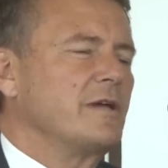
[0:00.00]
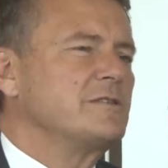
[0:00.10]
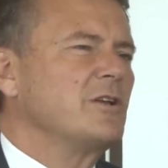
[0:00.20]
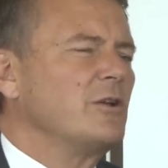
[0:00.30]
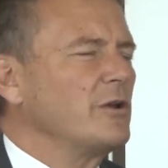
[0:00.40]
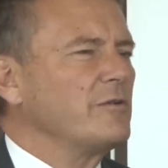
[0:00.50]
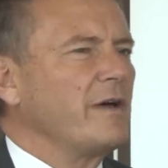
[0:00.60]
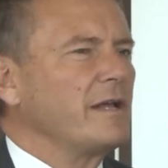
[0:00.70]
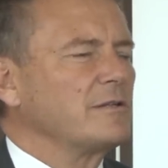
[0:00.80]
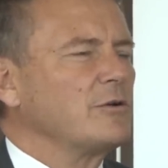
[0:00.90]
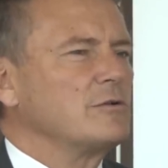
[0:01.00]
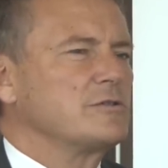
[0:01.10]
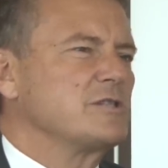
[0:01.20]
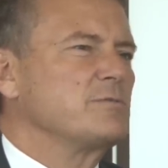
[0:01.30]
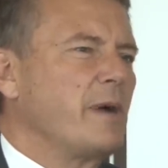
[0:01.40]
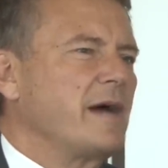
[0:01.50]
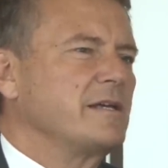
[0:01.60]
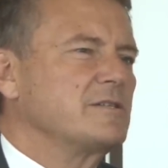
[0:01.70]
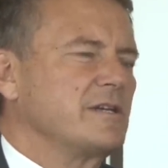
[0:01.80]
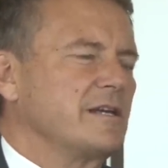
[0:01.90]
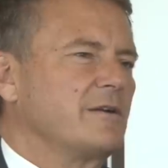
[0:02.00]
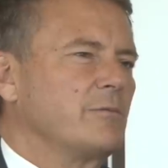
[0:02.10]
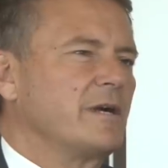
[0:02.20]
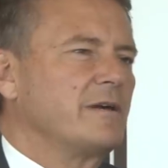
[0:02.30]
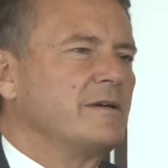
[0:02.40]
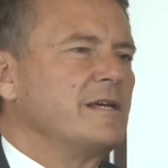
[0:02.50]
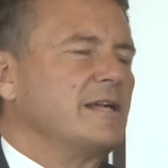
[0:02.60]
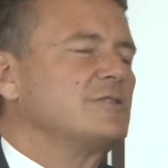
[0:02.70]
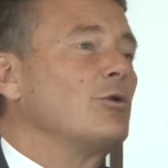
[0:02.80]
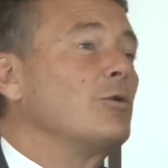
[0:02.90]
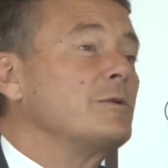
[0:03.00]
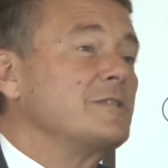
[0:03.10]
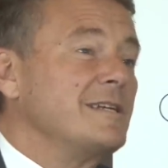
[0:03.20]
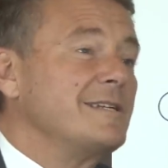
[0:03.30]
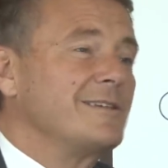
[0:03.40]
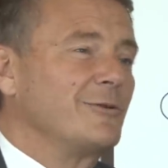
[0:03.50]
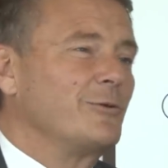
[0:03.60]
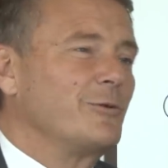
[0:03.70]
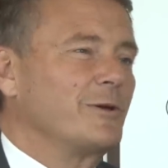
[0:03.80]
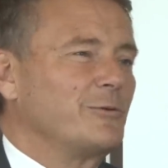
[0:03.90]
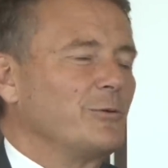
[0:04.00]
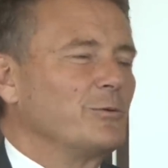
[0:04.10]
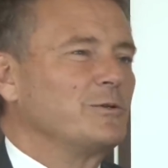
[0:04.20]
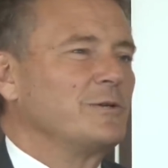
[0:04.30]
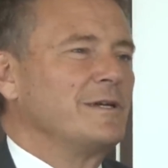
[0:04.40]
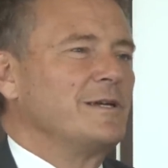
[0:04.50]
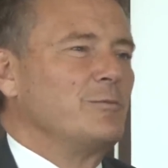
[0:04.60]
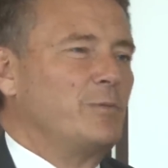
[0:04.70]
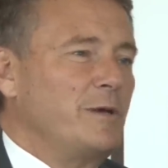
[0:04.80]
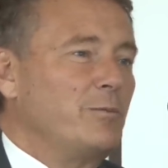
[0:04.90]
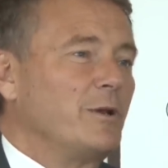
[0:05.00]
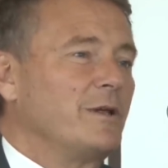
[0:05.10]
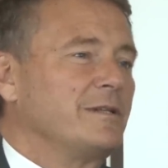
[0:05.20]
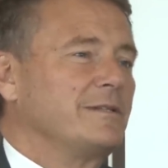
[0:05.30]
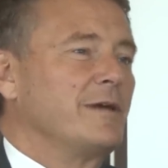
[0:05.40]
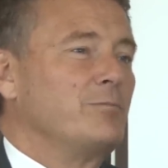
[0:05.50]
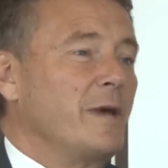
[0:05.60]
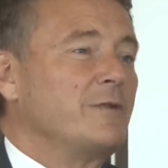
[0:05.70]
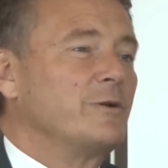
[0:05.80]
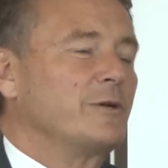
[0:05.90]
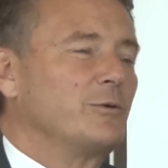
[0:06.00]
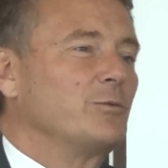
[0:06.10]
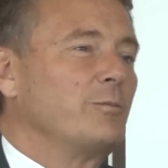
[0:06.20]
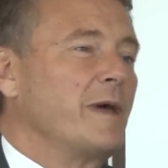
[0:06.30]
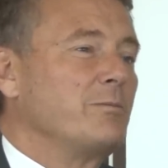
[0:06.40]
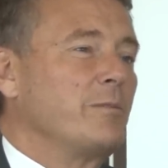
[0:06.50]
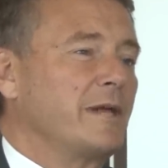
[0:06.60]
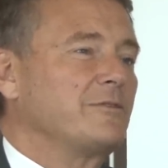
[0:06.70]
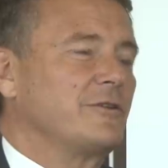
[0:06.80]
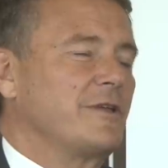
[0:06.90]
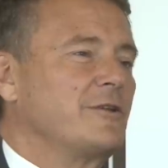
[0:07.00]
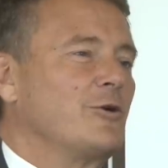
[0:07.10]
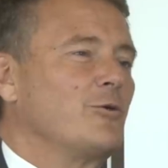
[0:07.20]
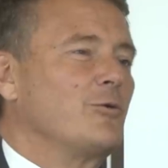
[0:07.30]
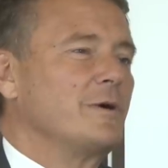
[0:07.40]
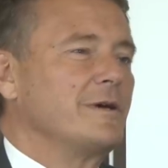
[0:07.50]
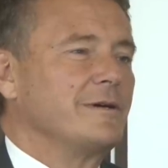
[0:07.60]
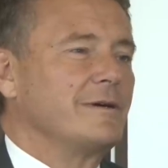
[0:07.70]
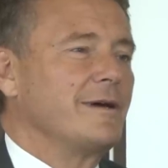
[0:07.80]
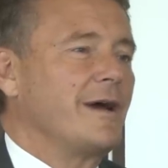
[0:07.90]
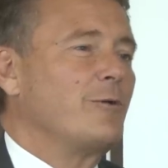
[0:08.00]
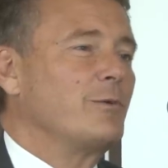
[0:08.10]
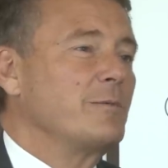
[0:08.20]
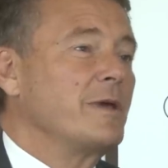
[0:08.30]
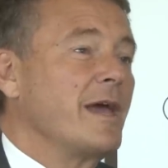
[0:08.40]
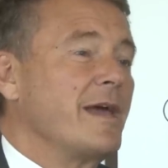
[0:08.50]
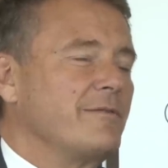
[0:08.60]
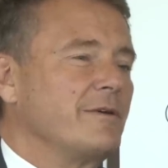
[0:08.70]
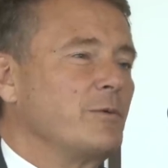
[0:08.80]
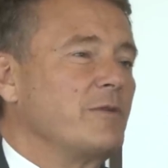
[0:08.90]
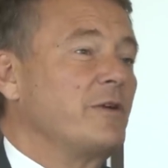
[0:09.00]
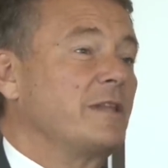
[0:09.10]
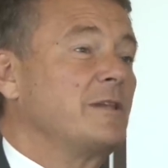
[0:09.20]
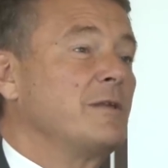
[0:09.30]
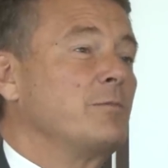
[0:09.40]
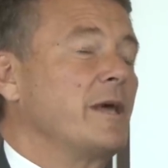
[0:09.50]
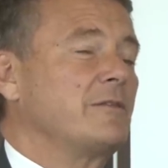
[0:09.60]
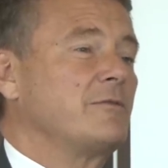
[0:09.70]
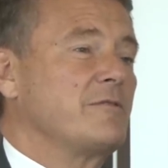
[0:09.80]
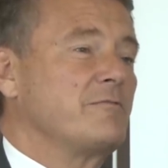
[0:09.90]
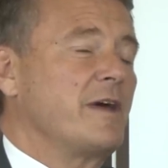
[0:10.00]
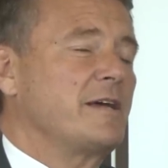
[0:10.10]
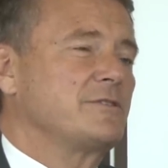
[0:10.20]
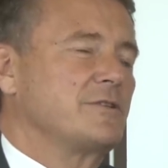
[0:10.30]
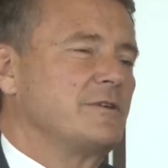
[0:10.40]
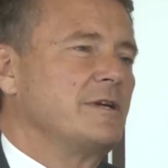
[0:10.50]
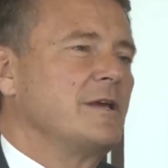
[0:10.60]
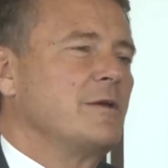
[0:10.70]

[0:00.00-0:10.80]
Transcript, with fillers: There is a lot of unconscious bias here where it's always easier to recruit people and, and men recruit men better. They know uh, how we behave and we fit in better and faster.